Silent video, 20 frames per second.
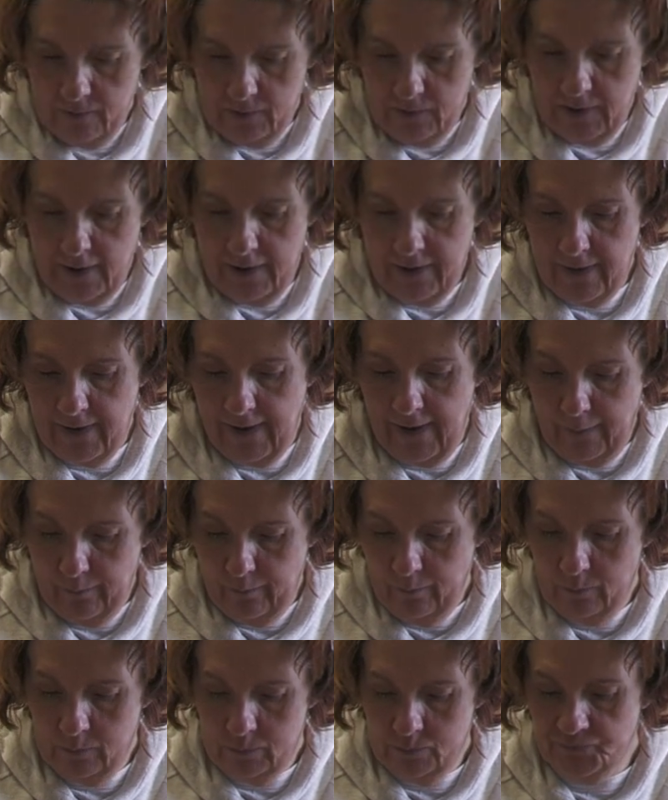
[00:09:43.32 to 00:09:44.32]
like that.
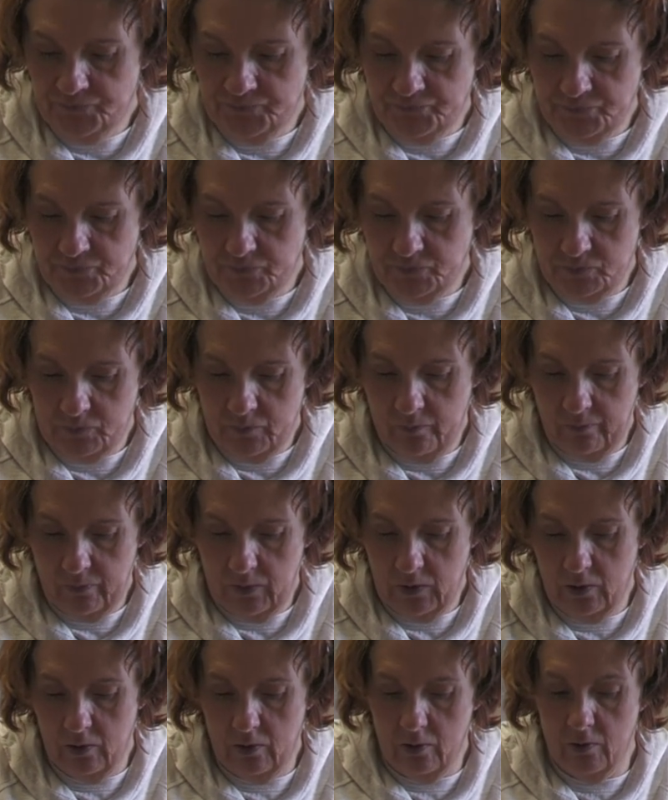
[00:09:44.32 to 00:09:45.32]

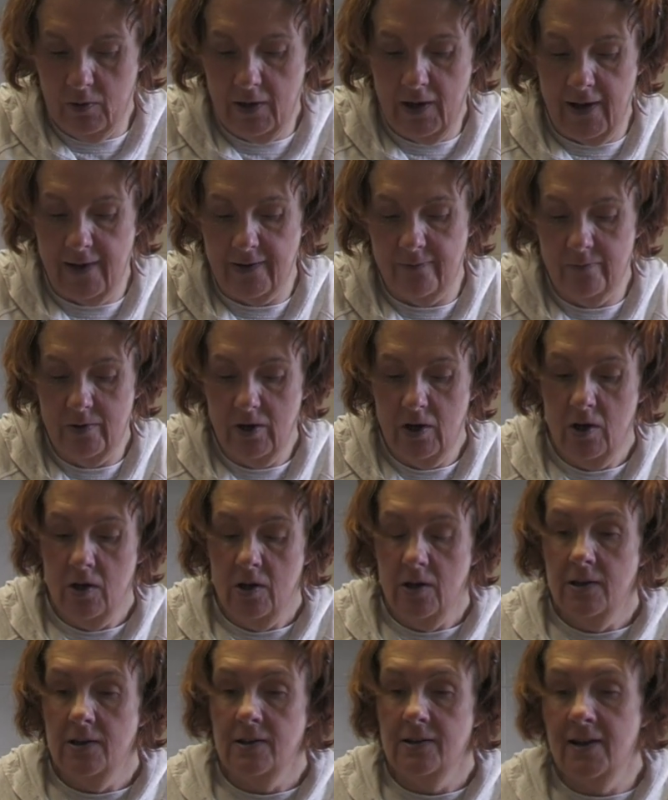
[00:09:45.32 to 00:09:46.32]
Okay,
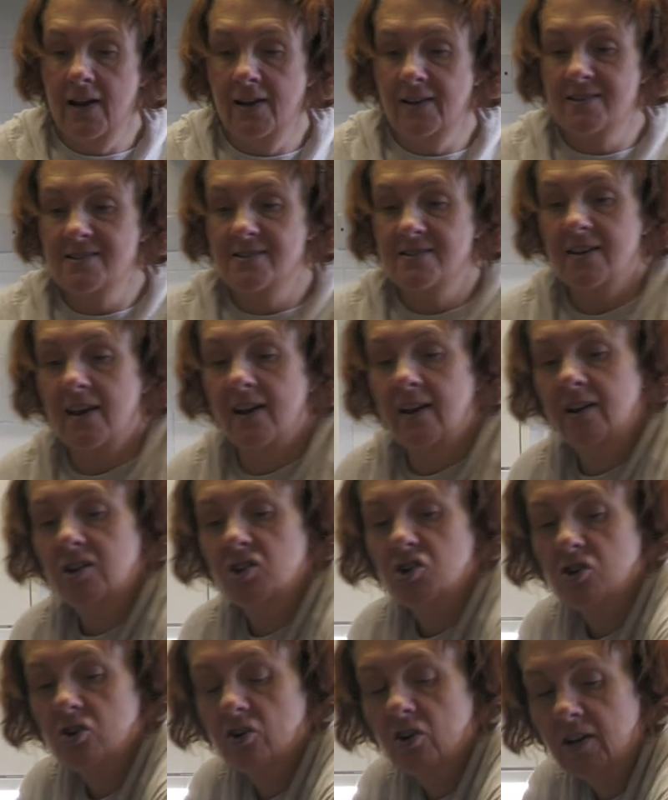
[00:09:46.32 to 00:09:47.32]
next
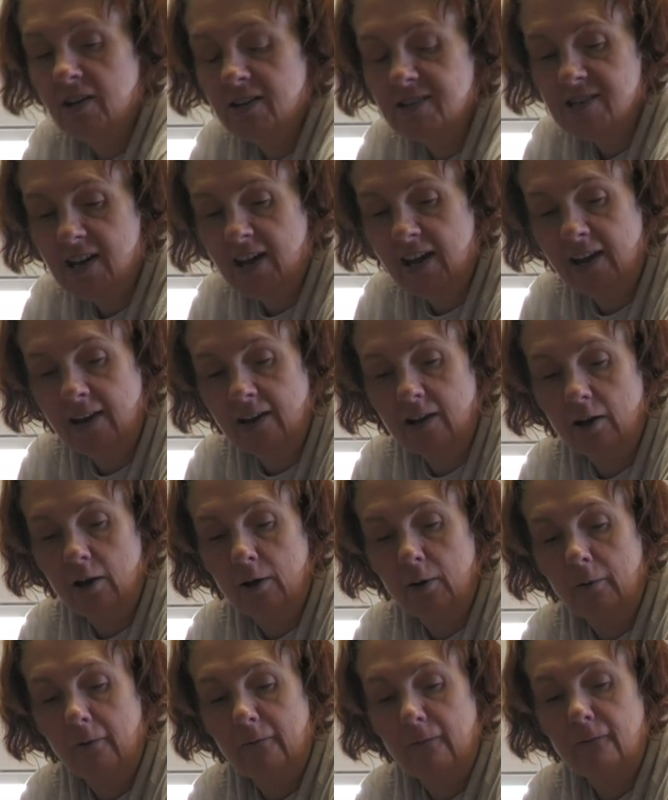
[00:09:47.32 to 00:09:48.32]
stage, you're going to take
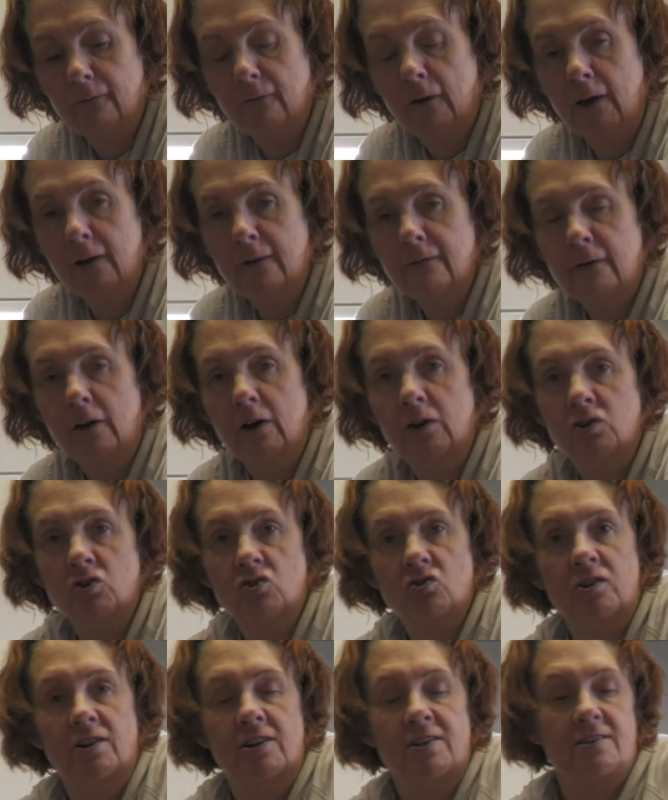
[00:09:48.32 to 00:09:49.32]

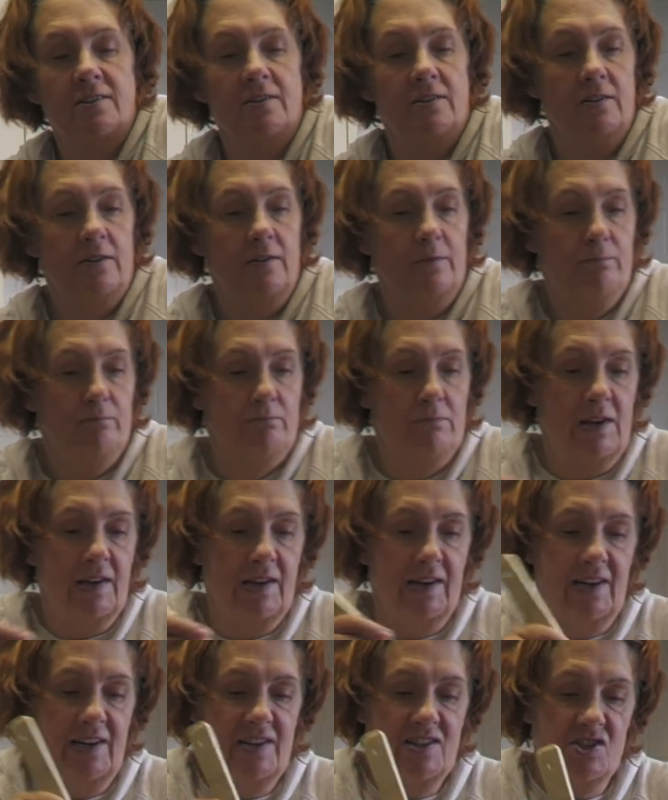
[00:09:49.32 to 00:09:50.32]
500
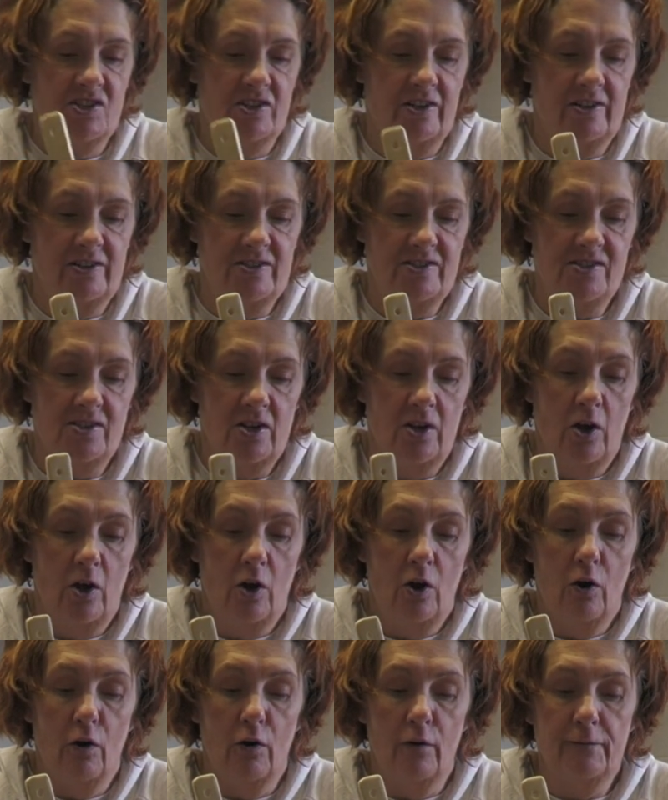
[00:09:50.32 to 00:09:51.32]
millilitres
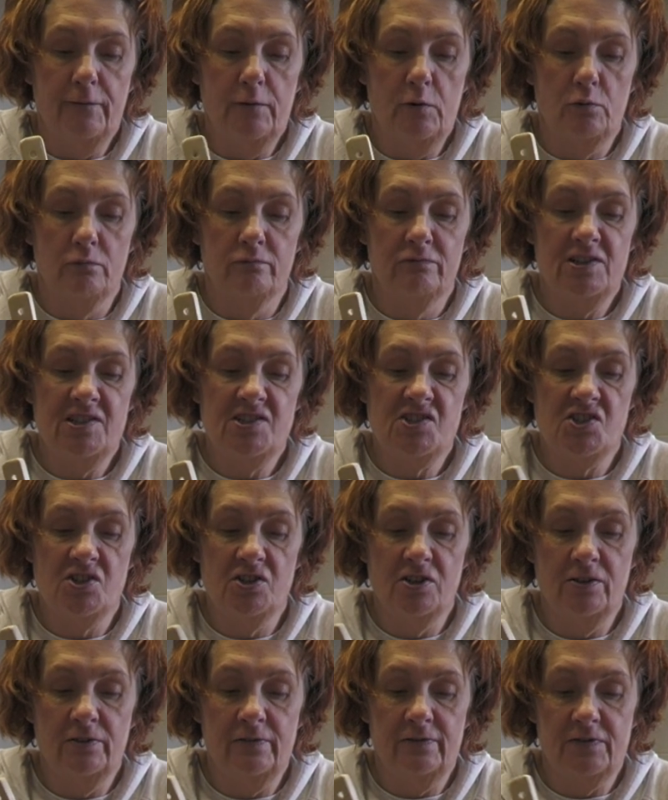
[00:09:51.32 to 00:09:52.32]
of your
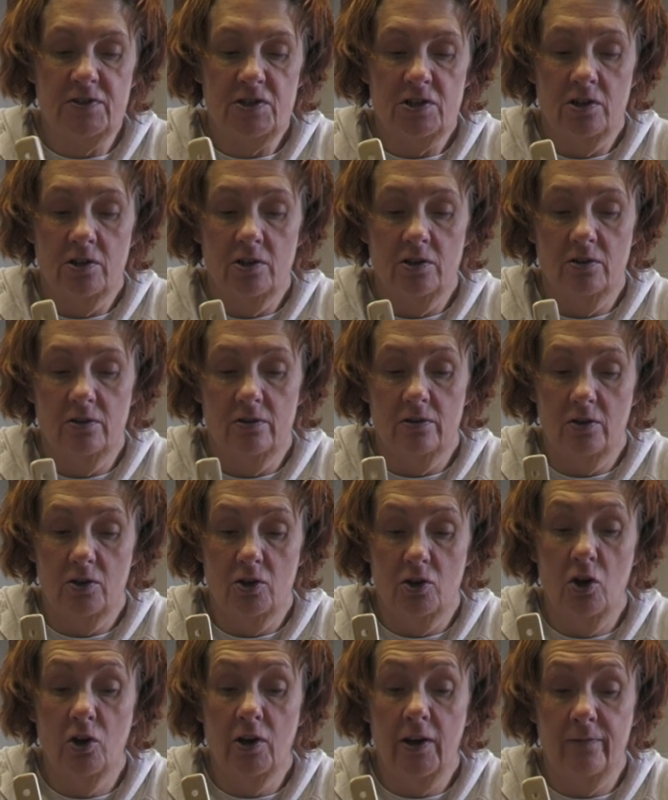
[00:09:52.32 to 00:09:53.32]
reserved
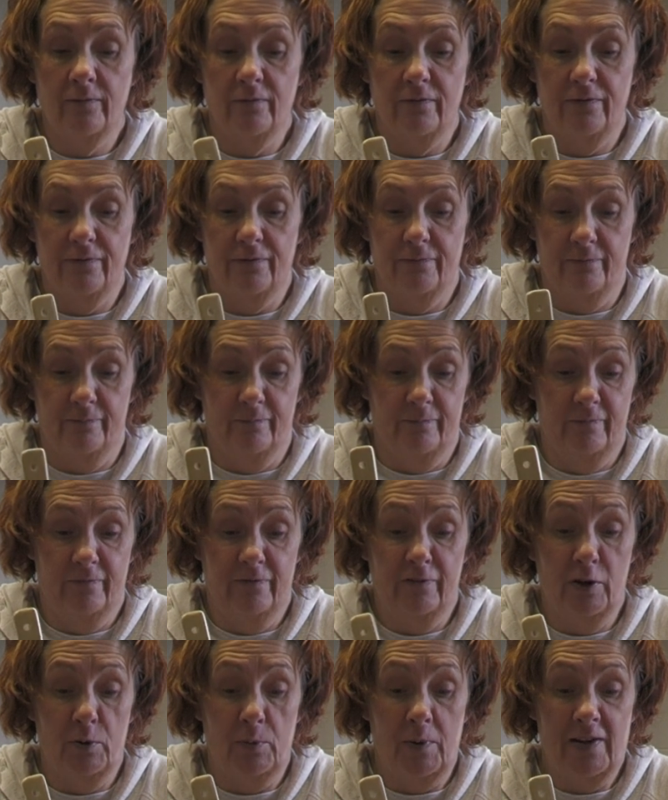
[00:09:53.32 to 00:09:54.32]
cooking
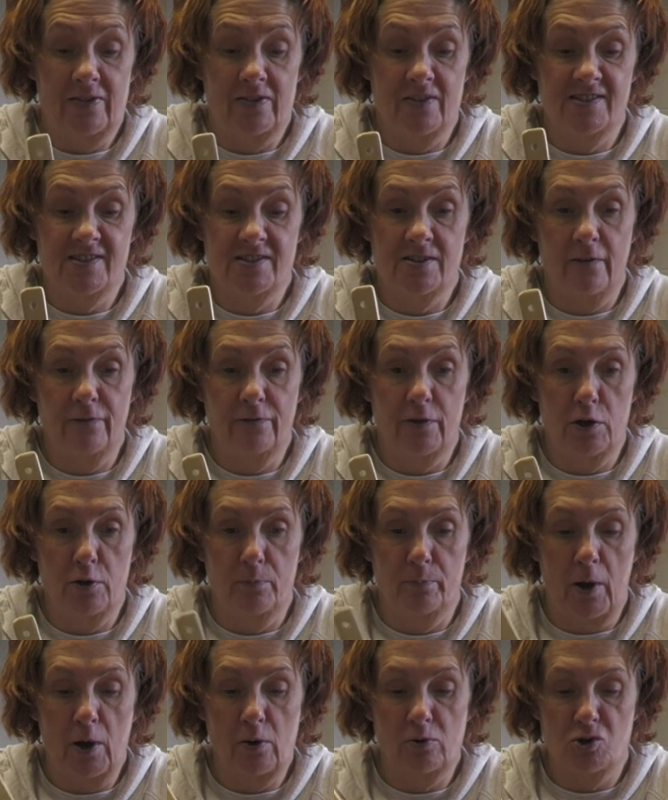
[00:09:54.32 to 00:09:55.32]
fluid, the stuff that you
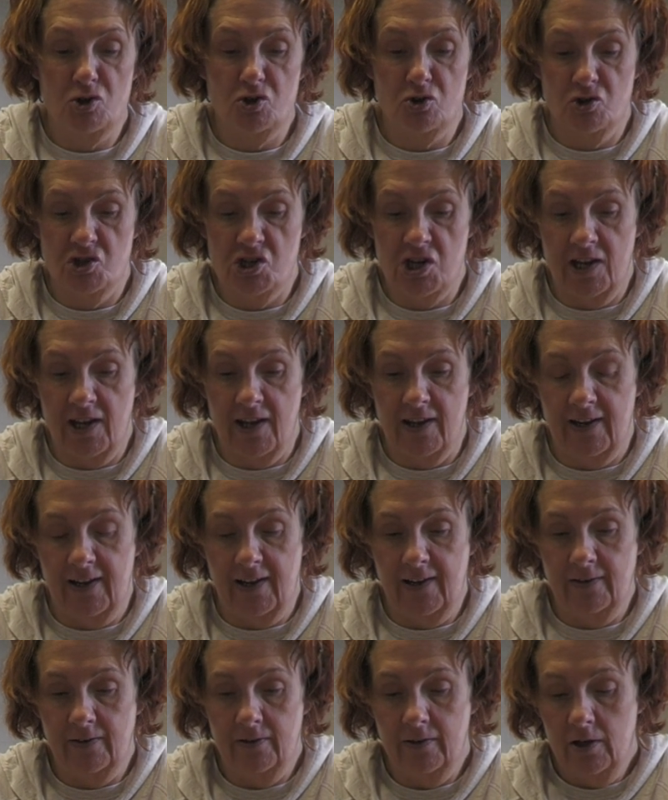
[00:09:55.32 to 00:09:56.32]
poached your chicken
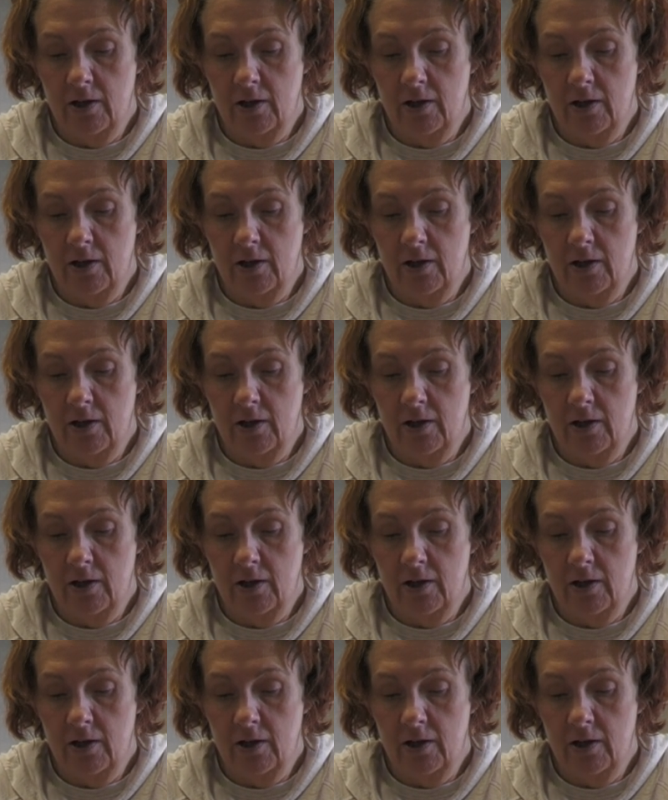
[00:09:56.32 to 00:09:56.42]
in.